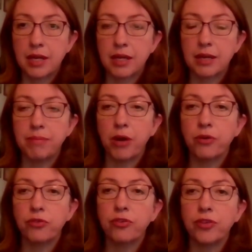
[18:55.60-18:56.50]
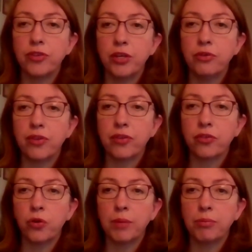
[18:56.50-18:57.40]
Composers use this
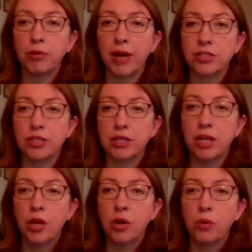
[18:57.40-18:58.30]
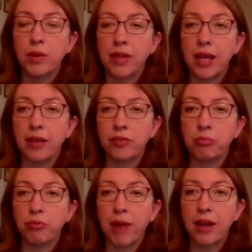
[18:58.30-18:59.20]
chord progression with a
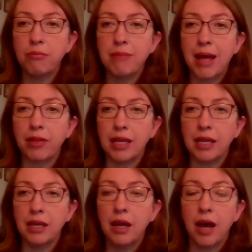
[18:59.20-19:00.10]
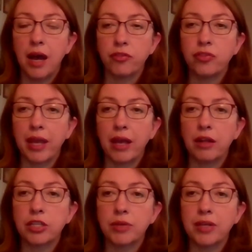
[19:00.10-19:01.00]
soprano melody of scale
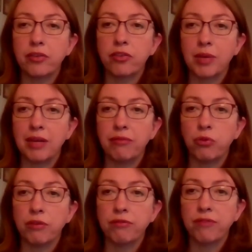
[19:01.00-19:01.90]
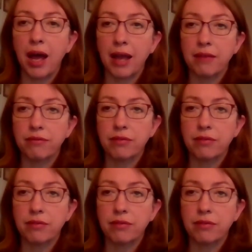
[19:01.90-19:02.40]
degrees 3, 4, 5.